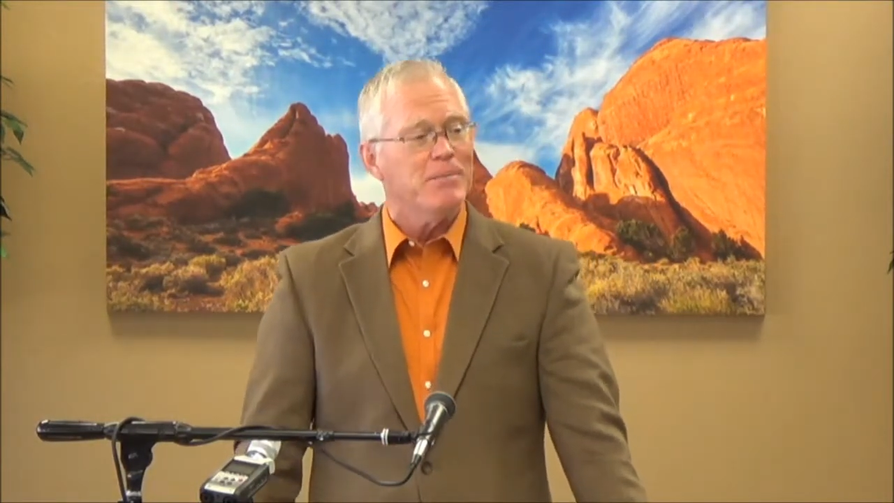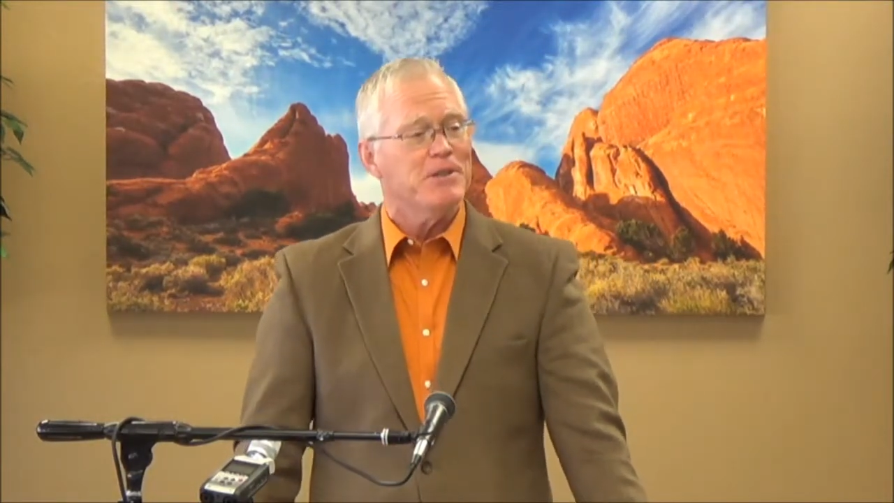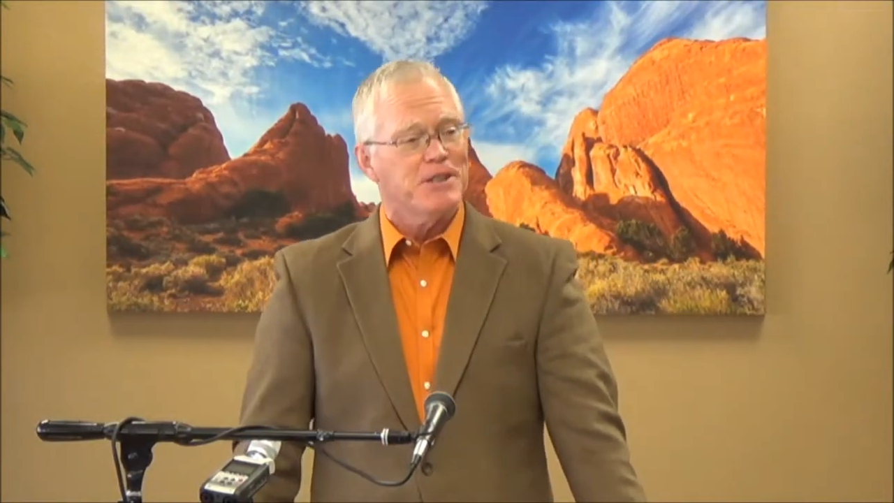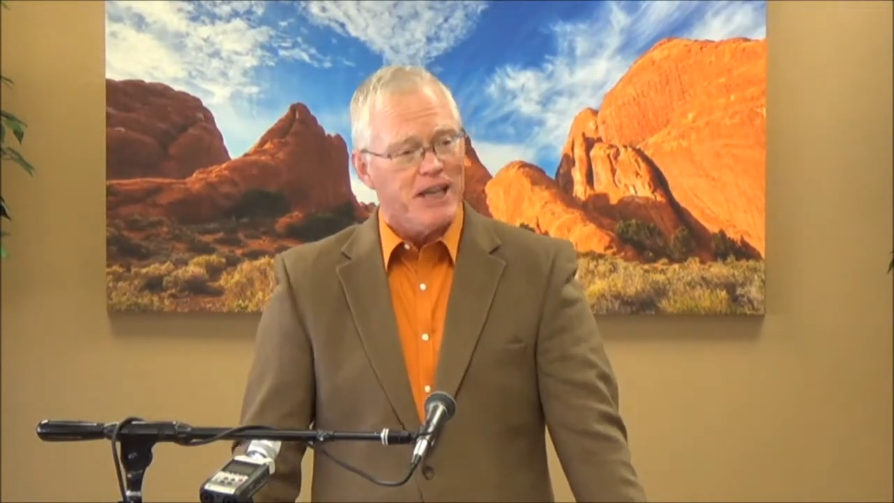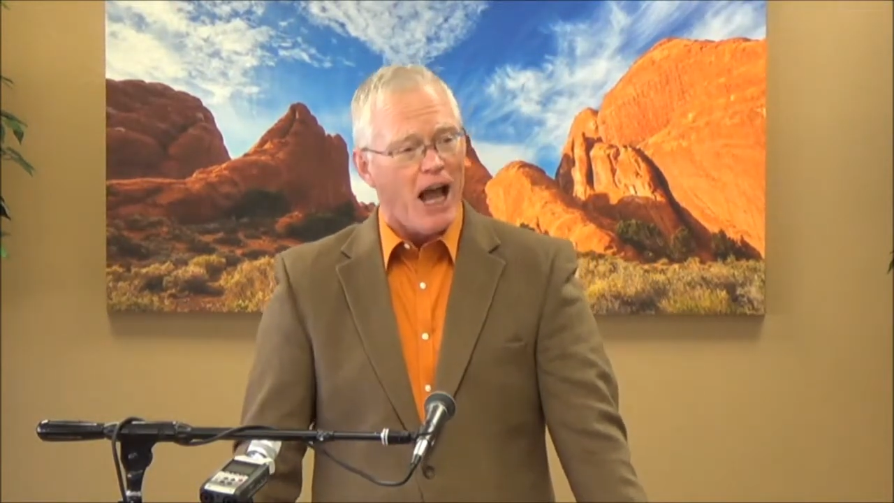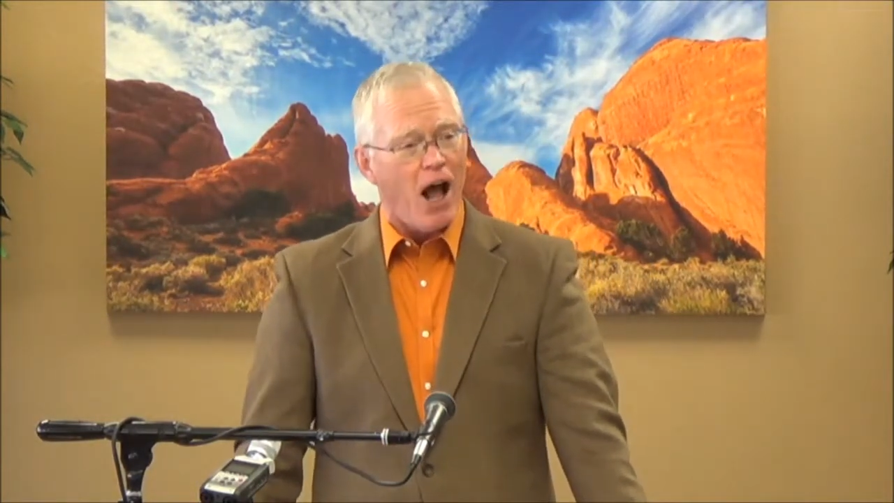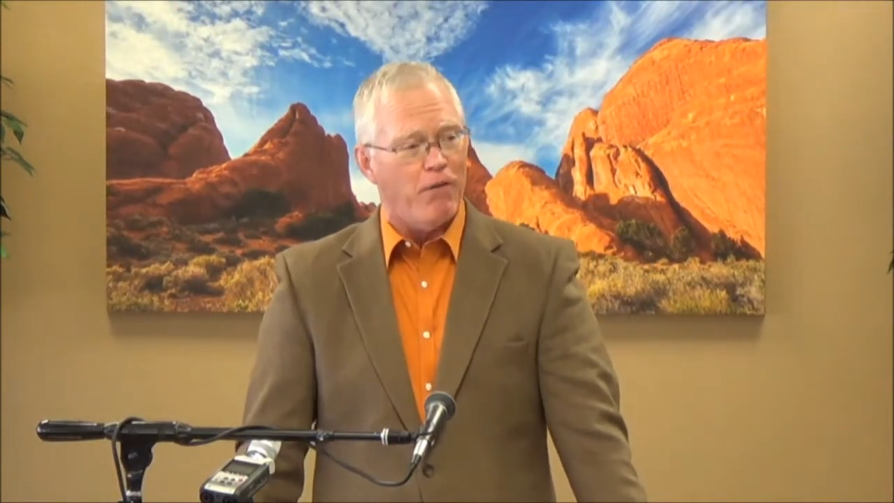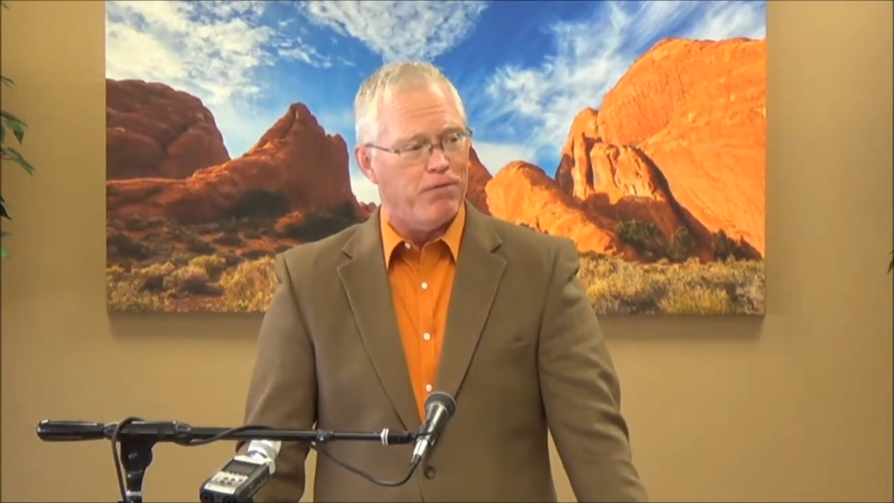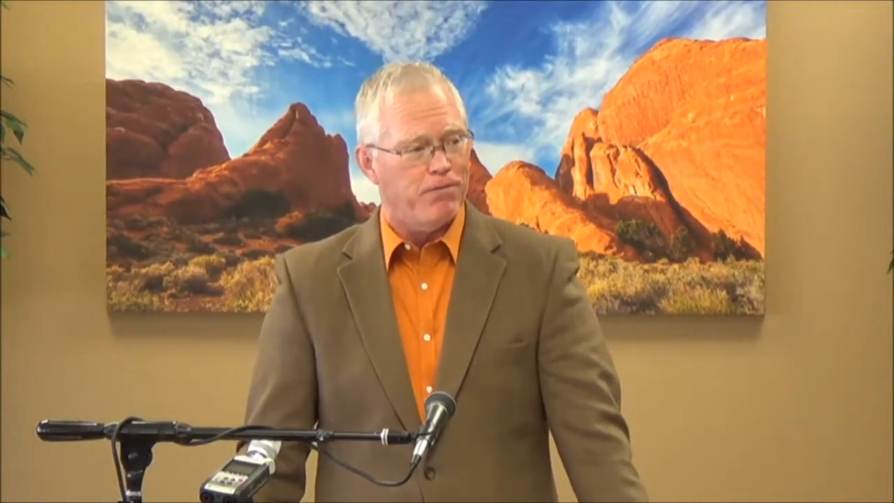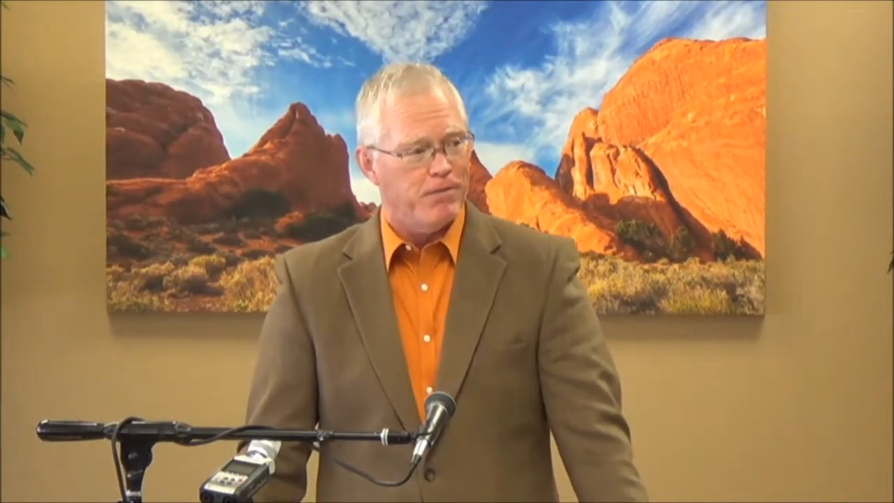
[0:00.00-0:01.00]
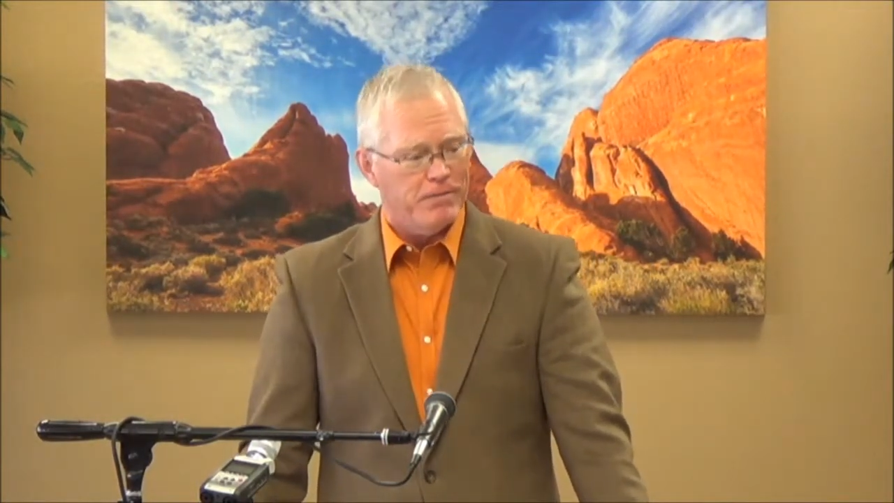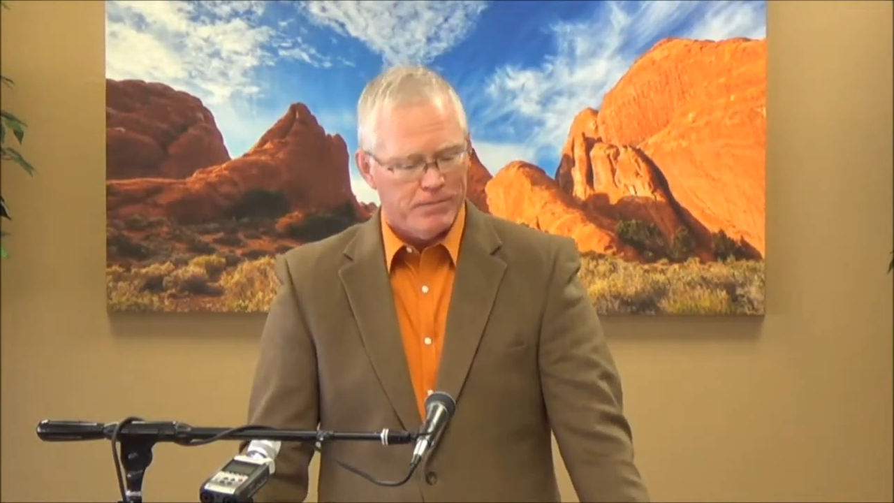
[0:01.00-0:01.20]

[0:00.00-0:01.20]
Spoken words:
himself.